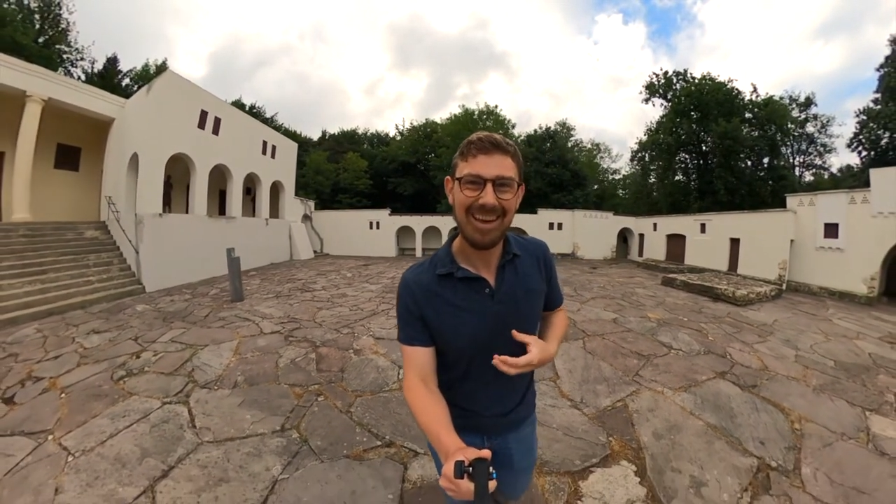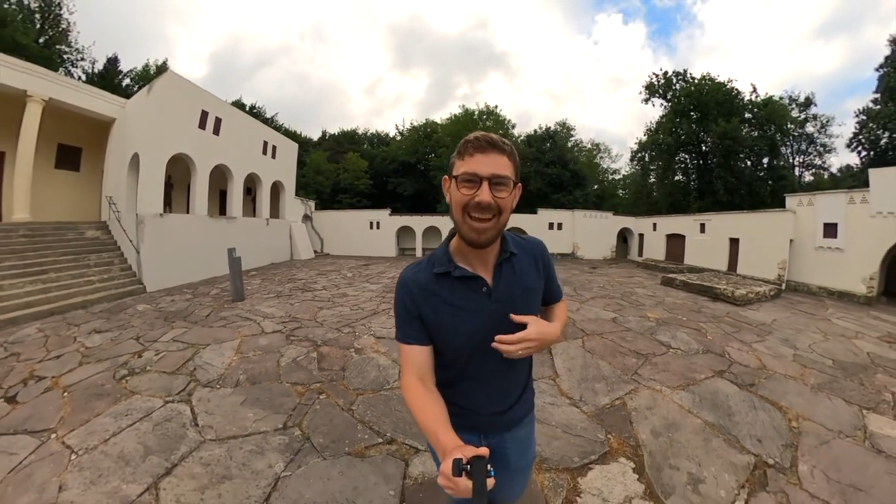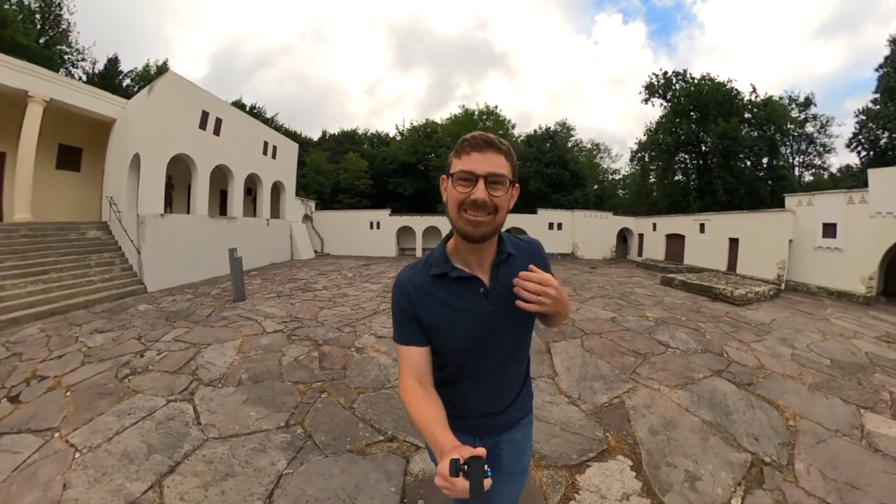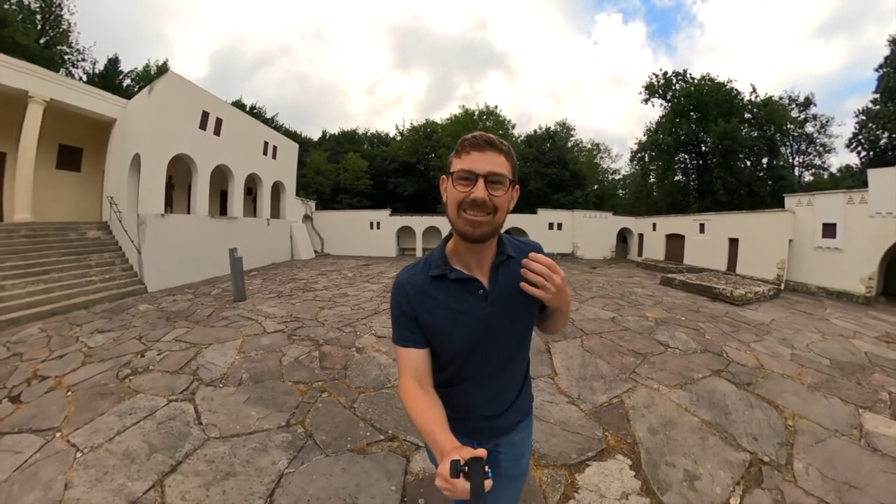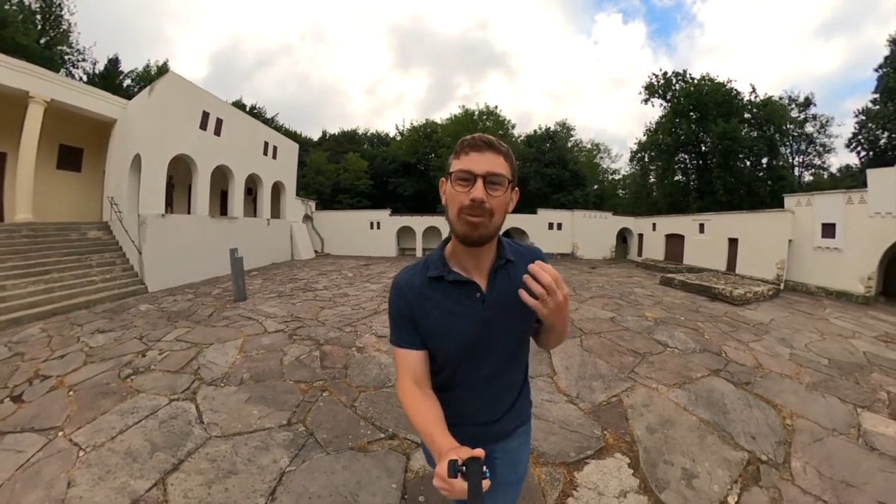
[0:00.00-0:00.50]

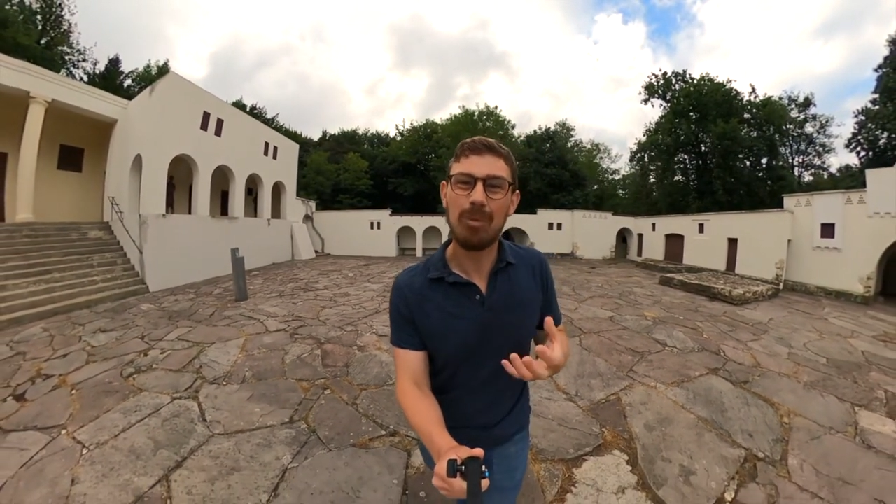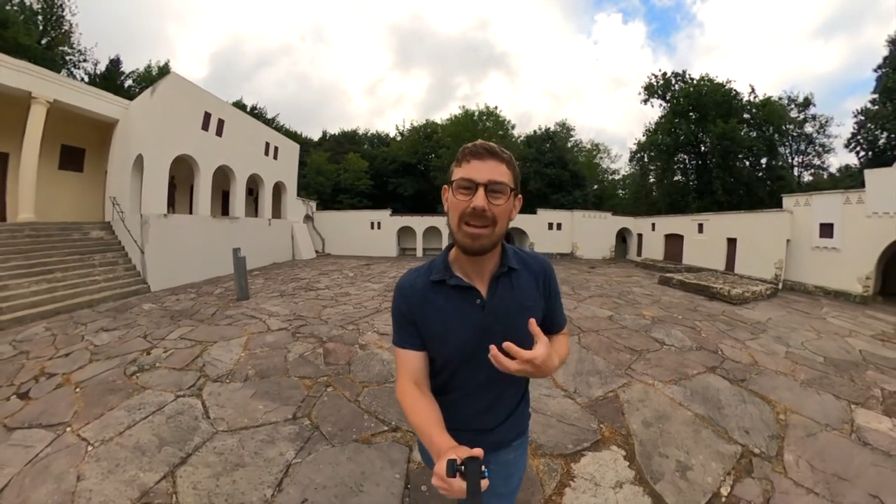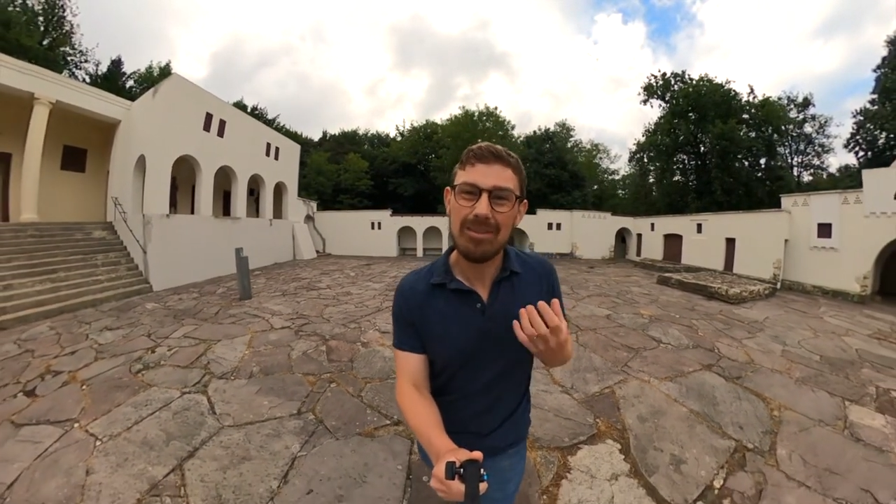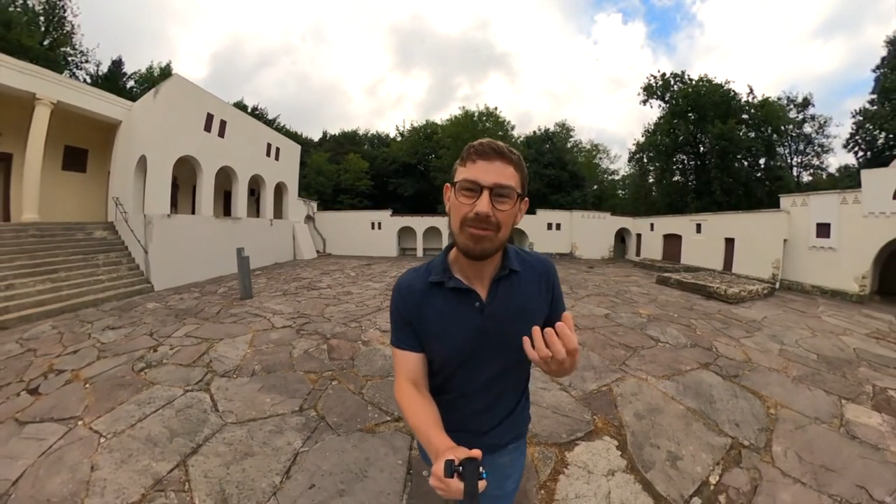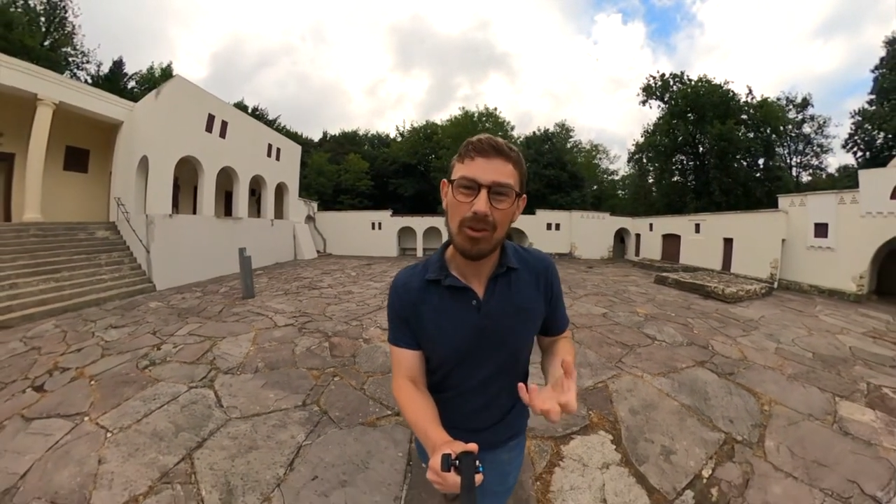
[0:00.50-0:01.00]
And so
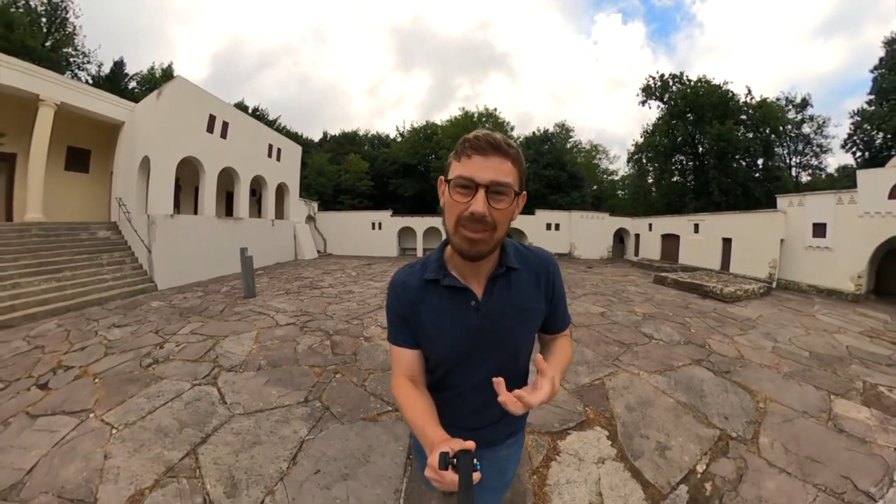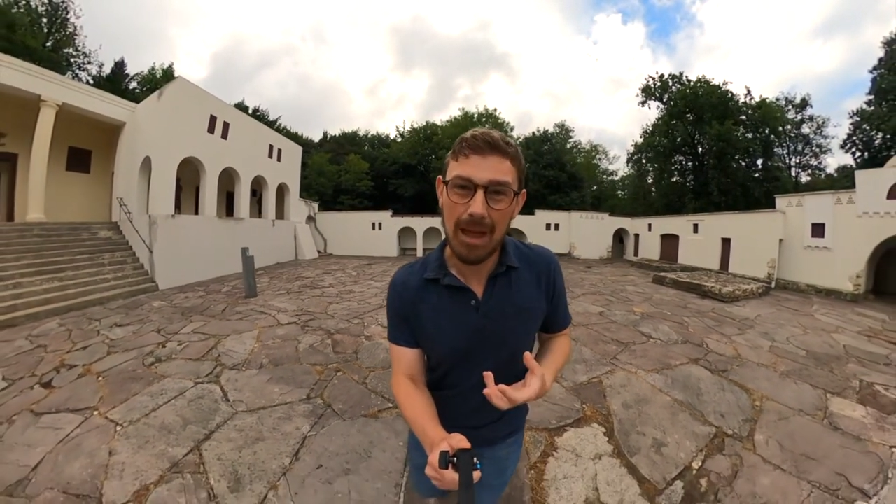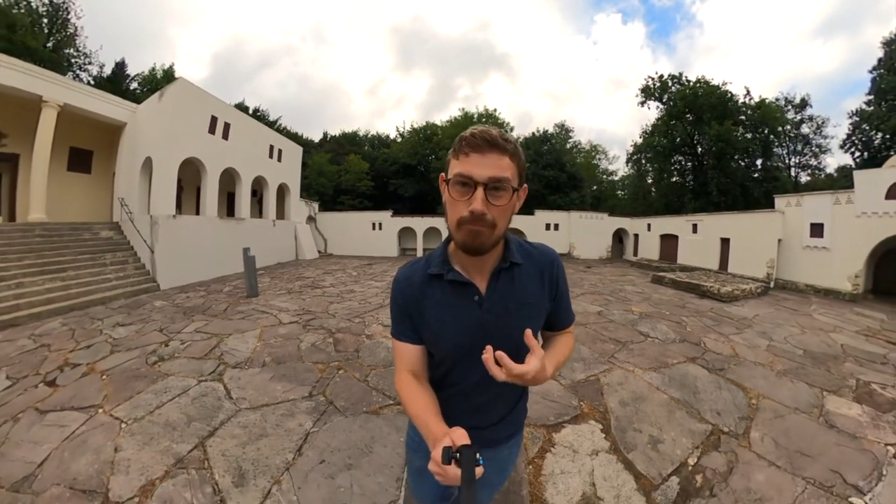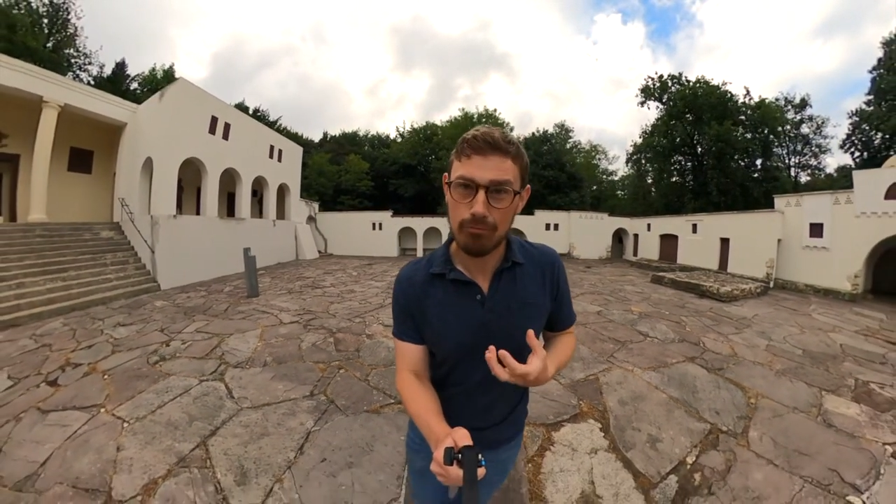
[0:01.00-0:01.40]
when you've got that